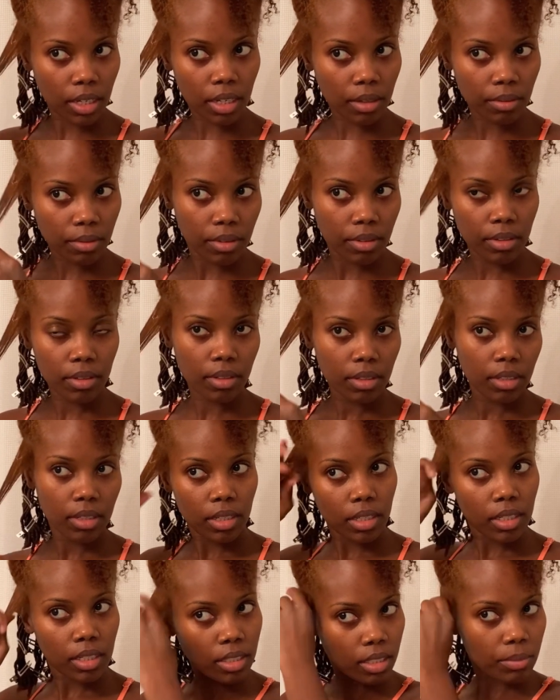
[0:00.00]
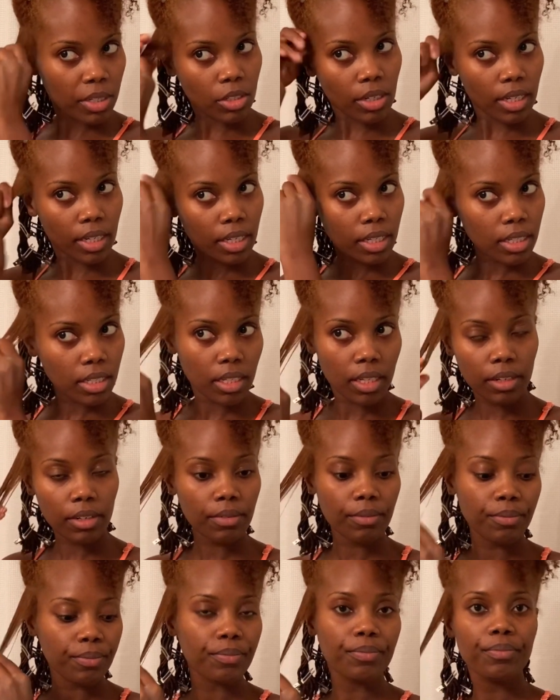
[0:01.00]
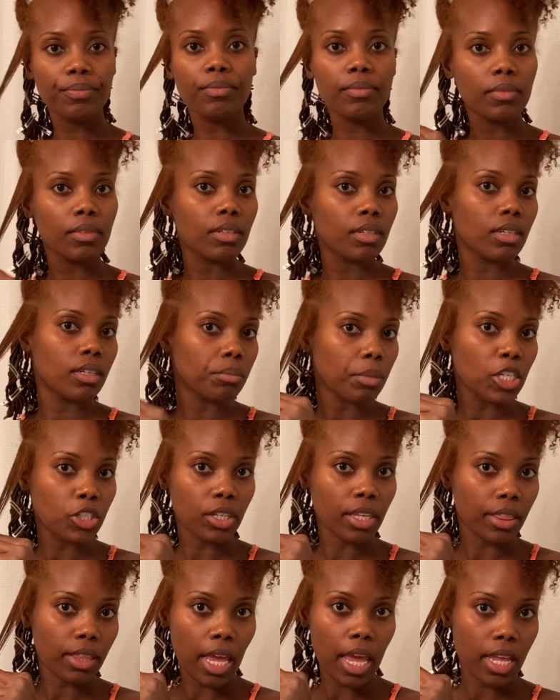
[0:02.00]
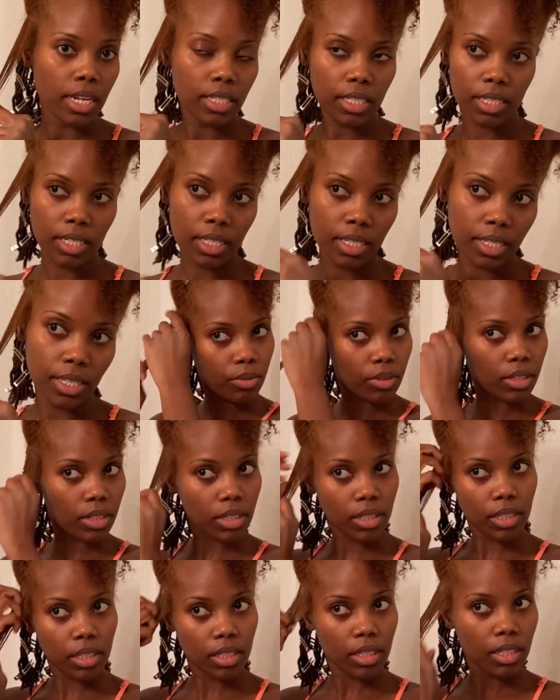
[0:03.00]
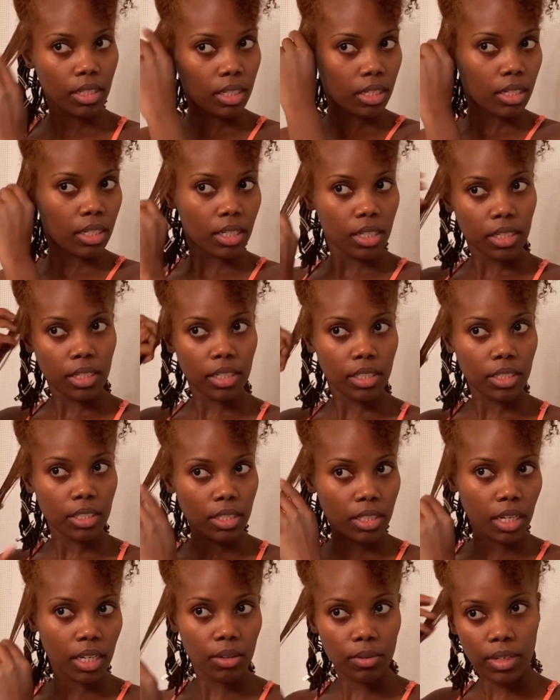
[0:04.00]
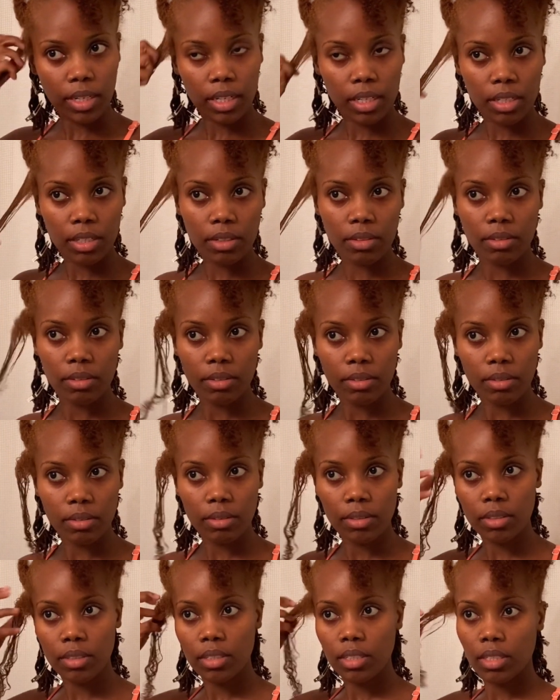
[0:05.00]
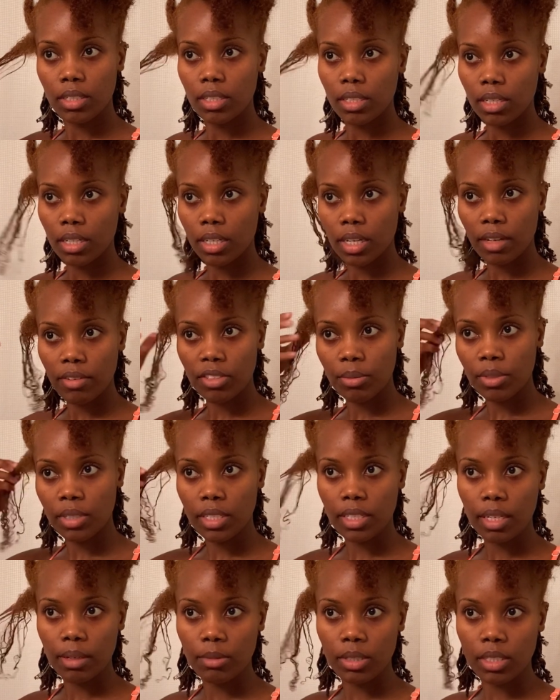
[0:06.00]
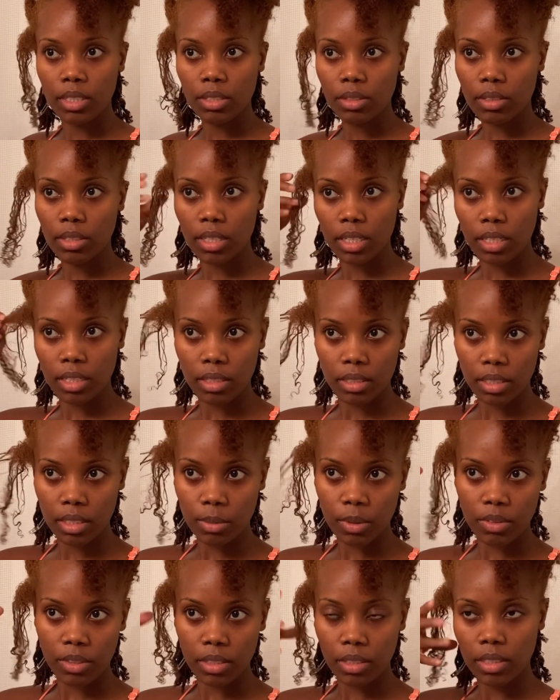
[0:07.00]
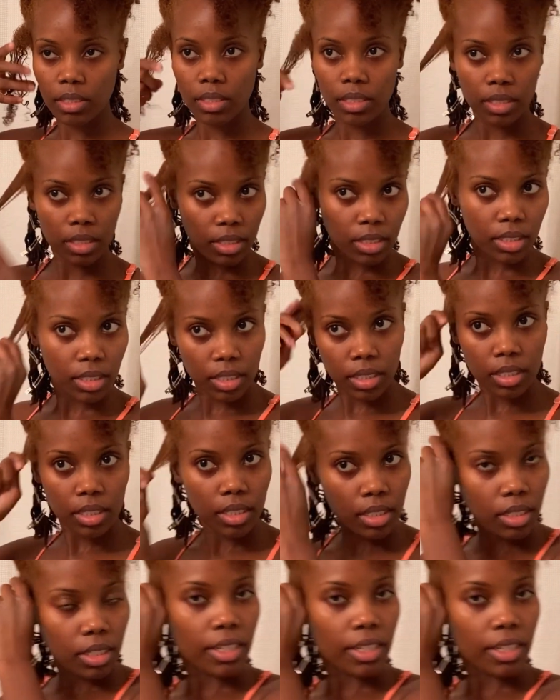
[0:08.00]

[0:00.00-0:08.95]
the hair. This is better done on damp hair, so make sure your hair is wet because it gives more slip. And then the next step is to add